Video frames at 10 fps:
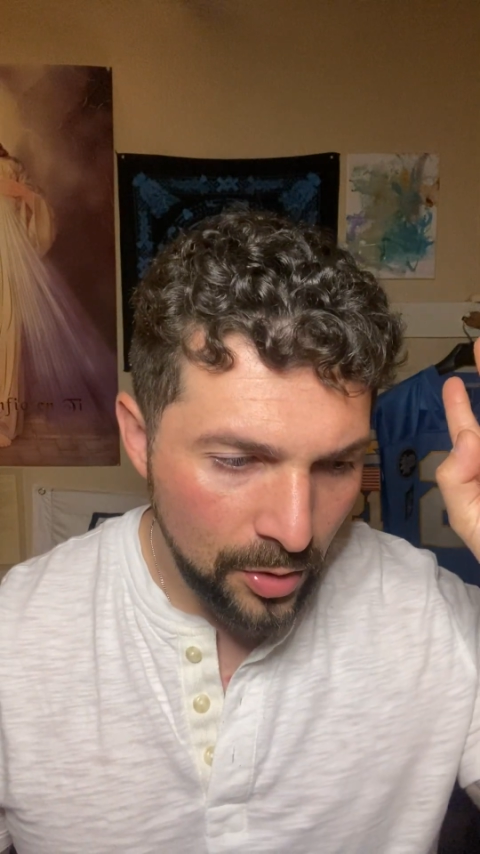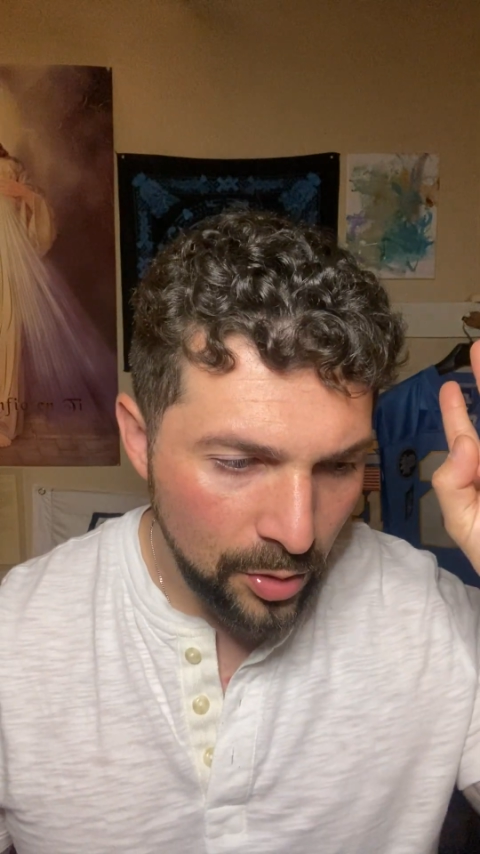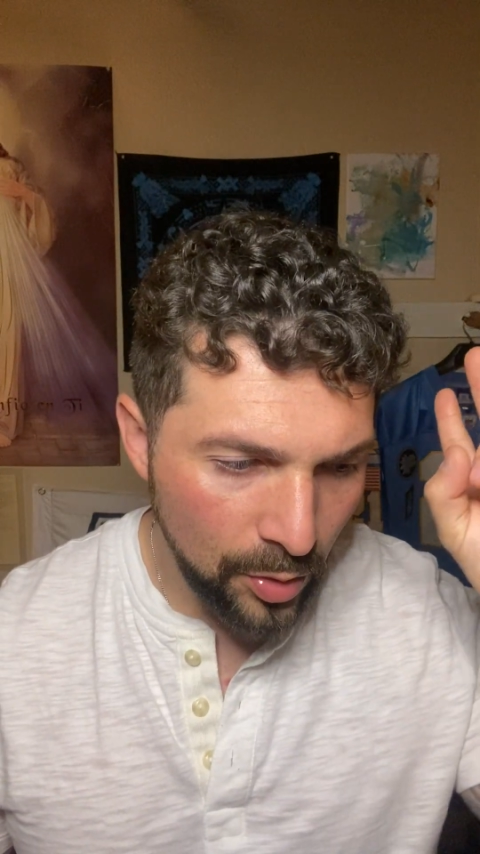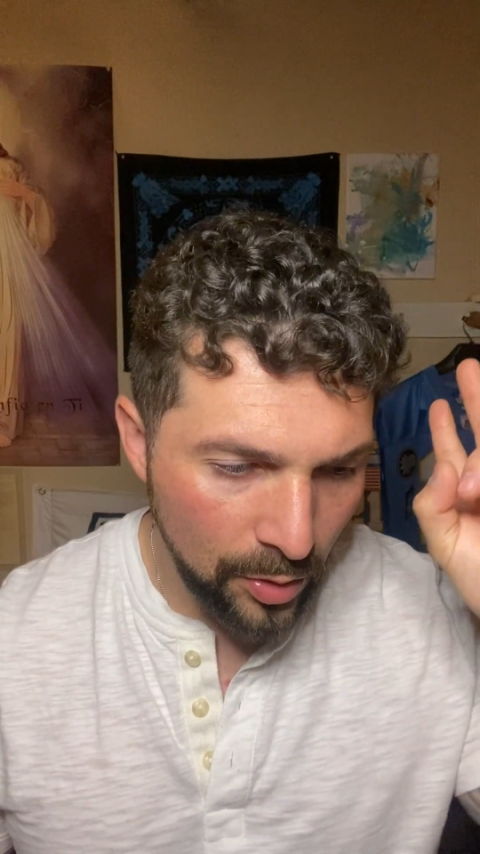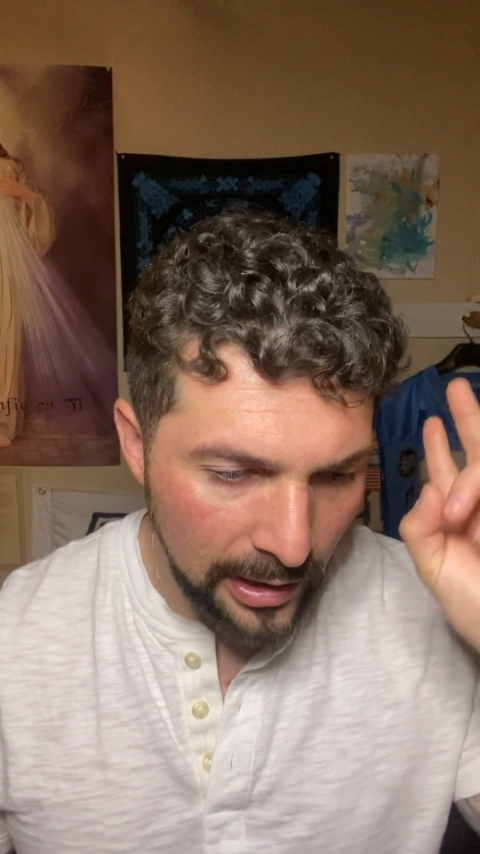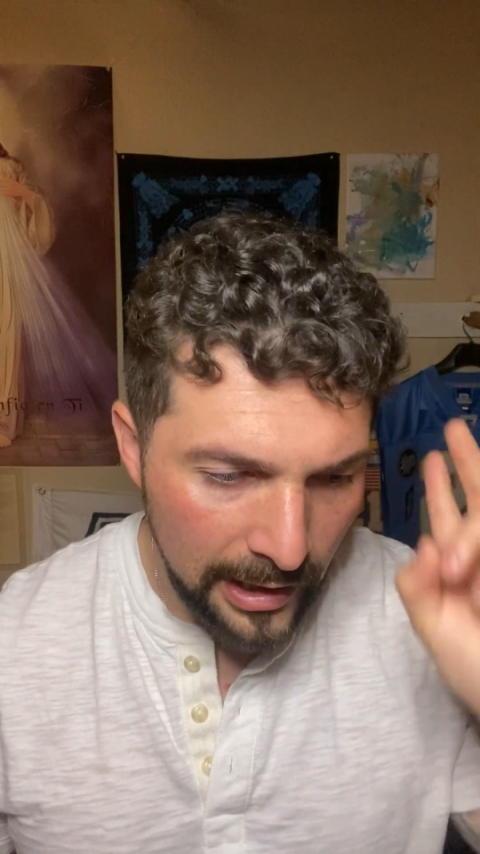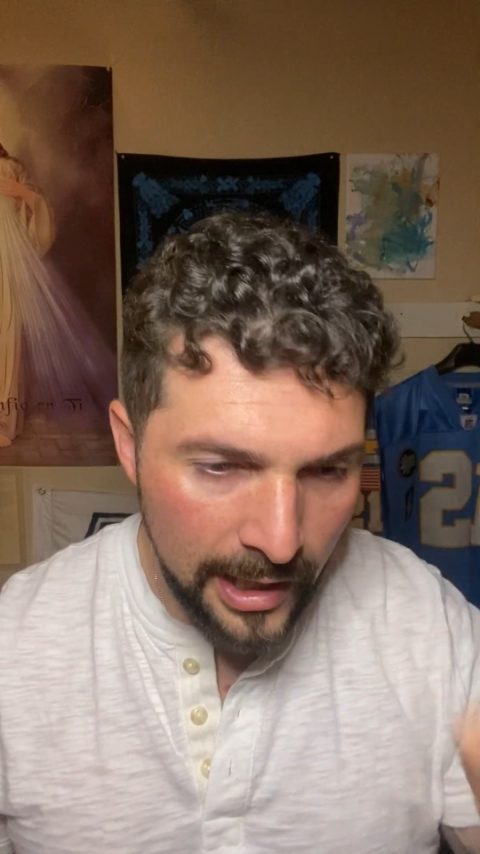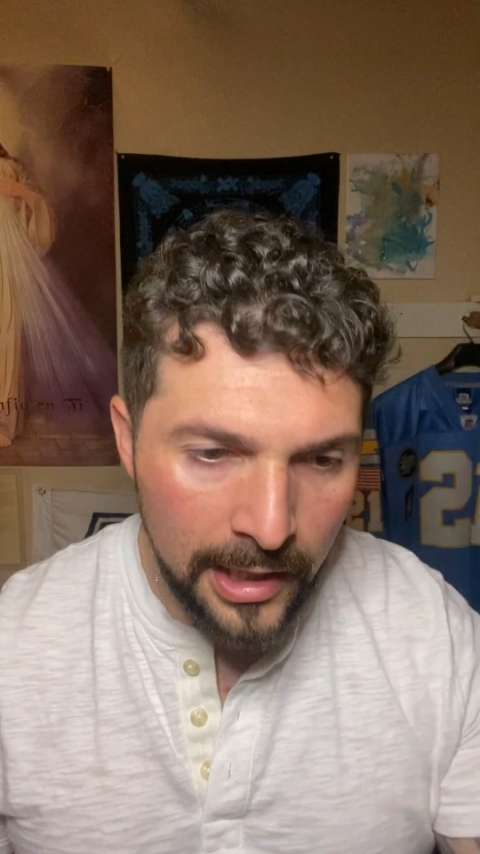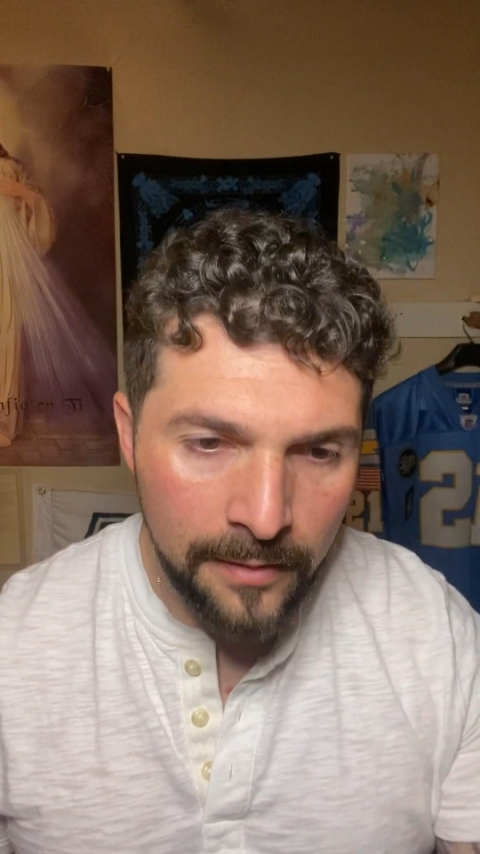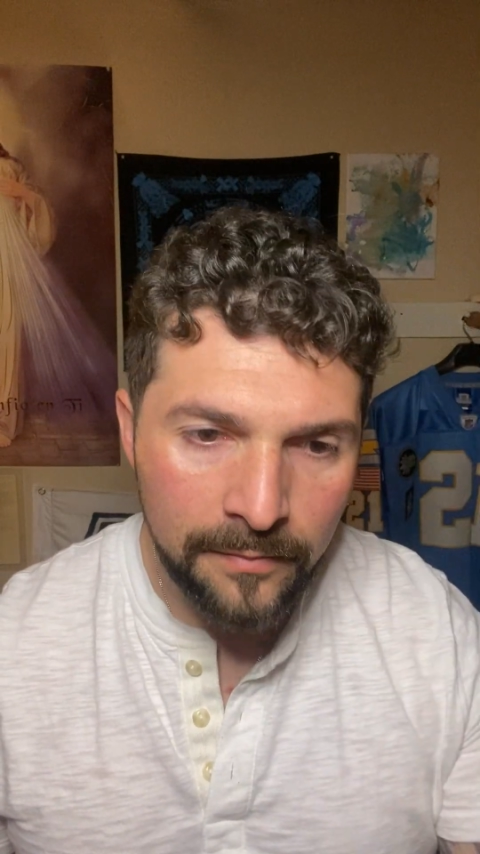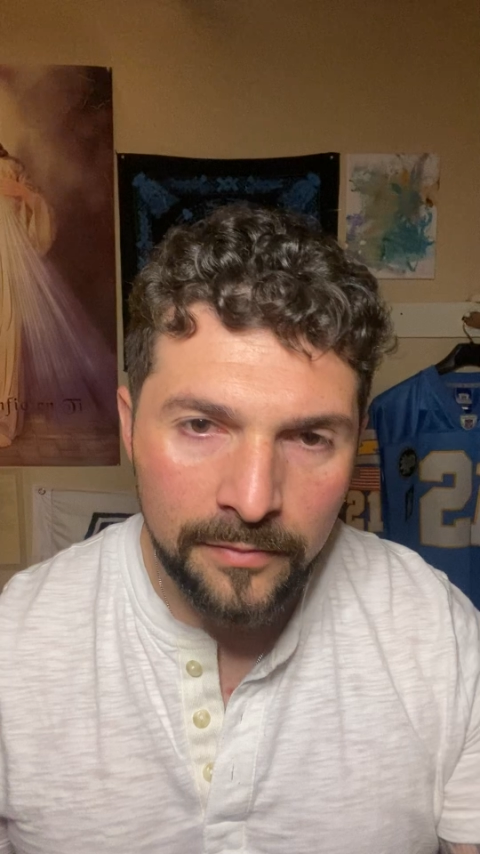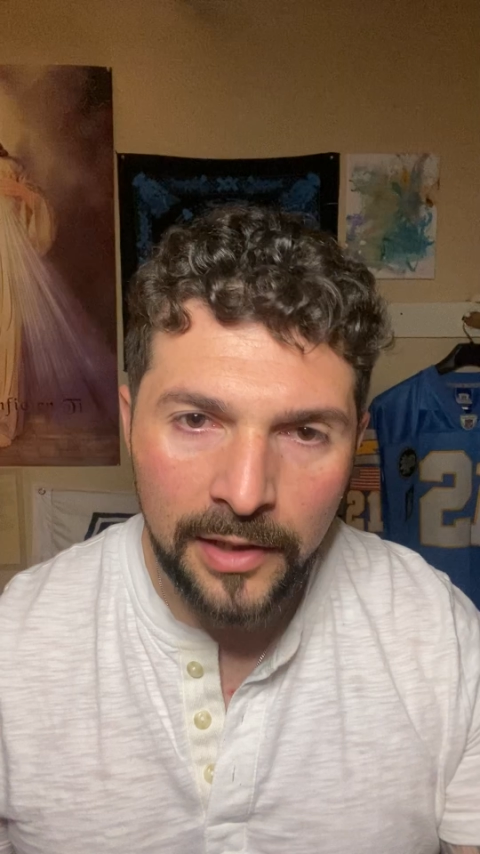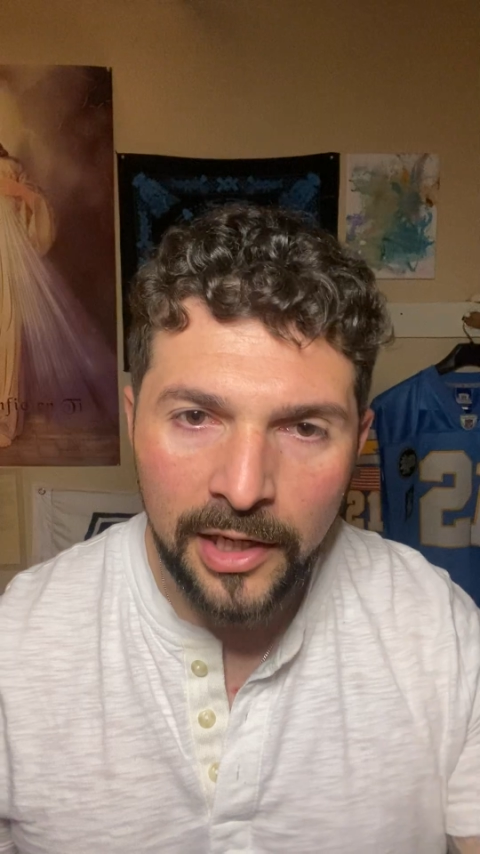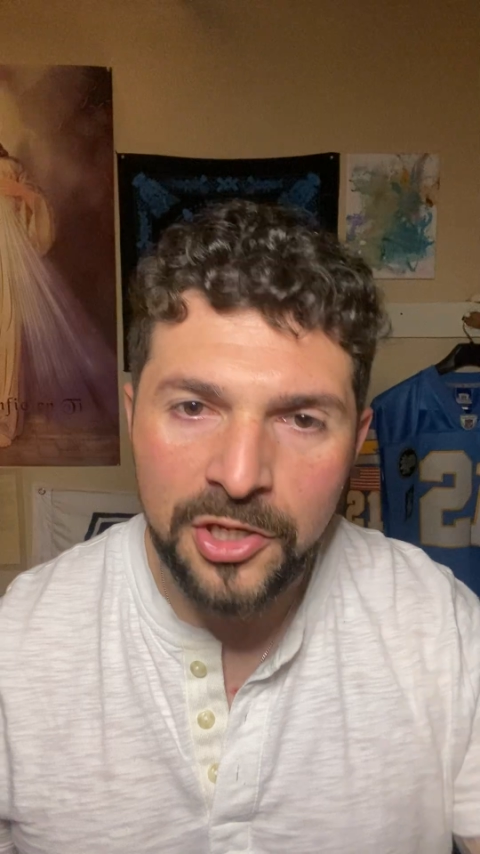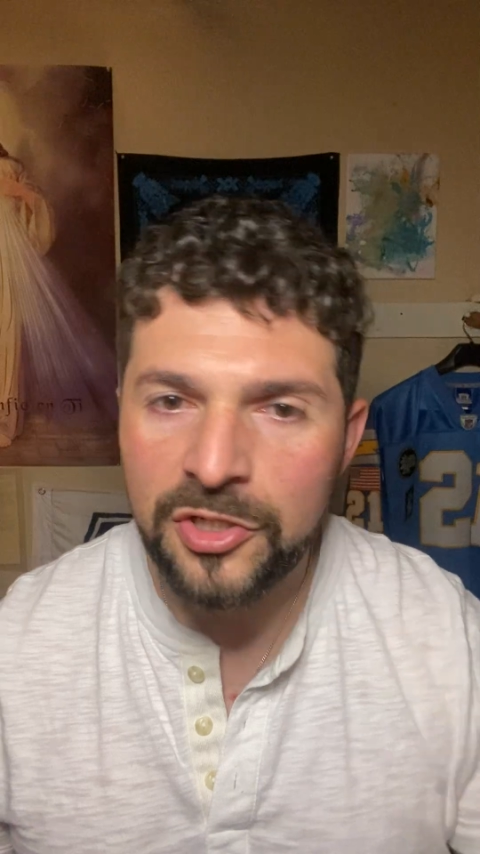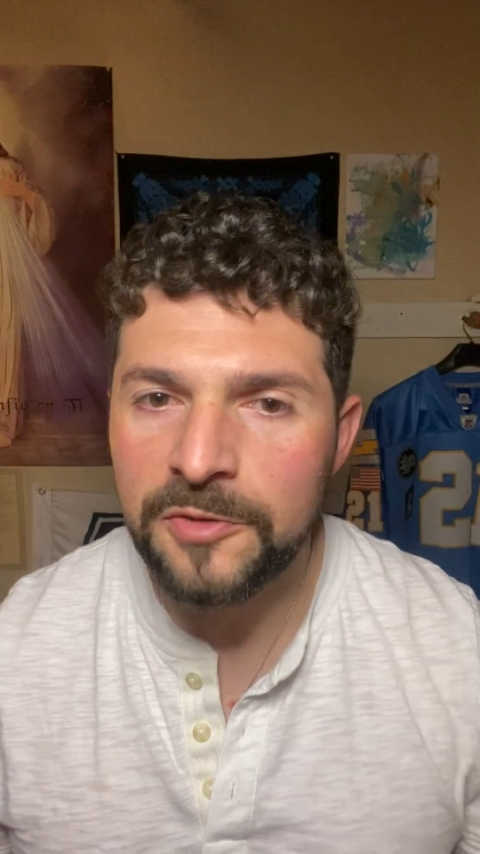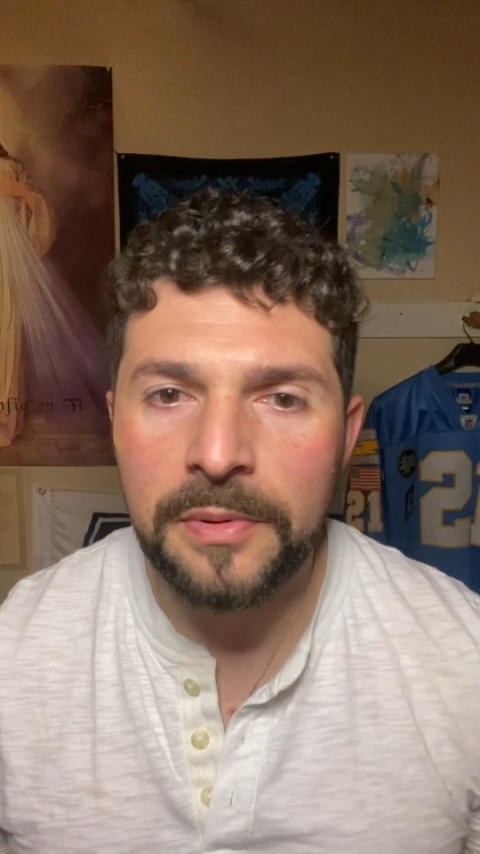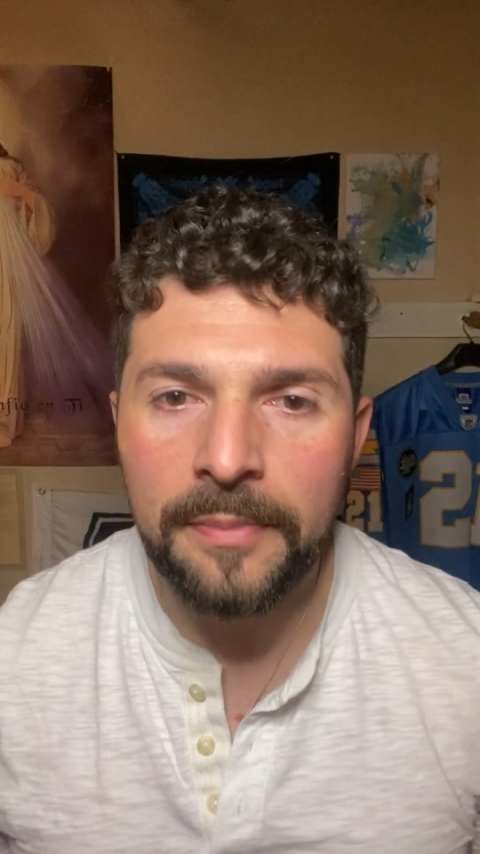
who claim they can just be